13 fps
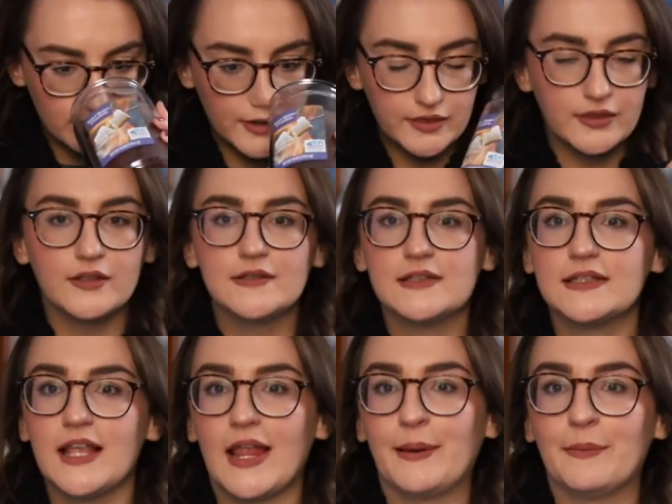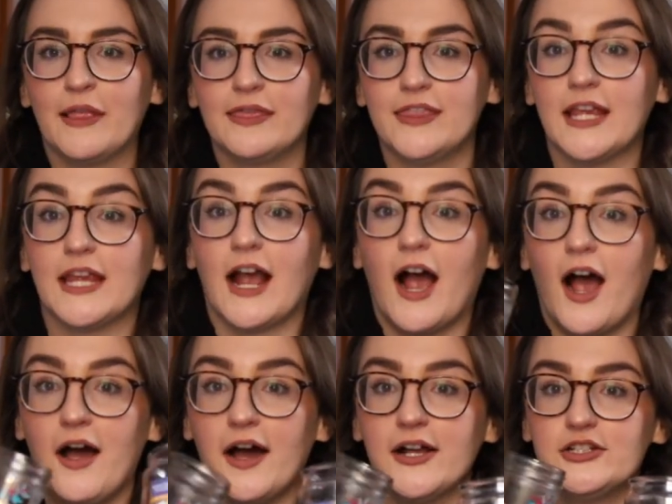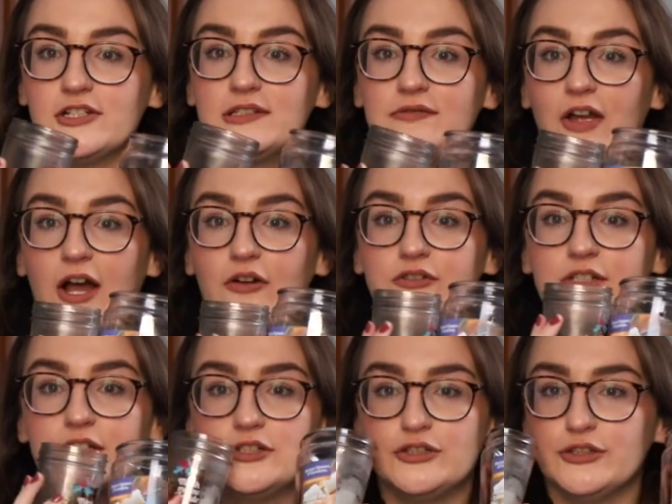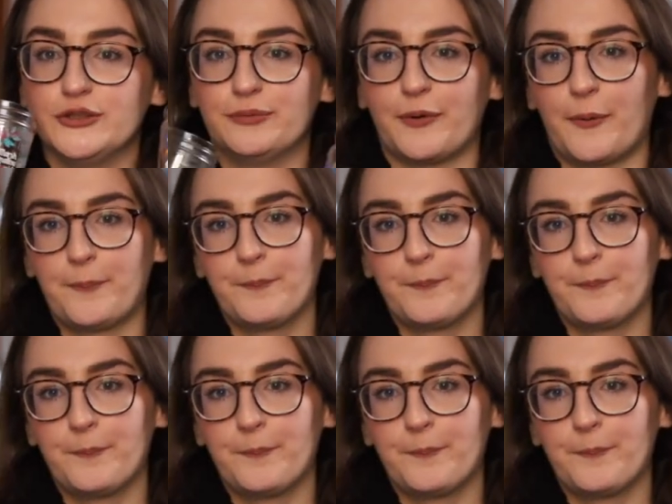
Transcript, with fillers: the same thing. I just found a dupe.